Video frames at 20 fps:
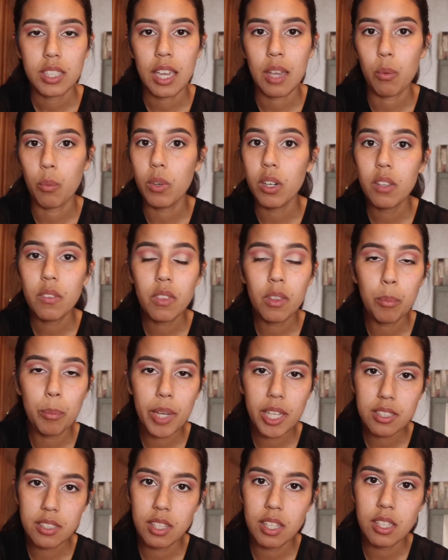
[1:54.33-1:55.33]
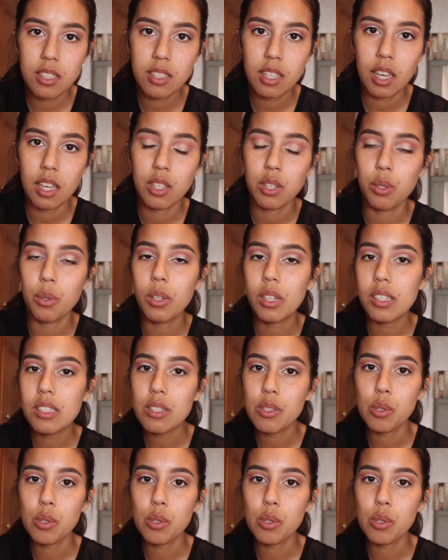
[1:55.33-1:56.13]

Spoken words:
and one of the best things that you can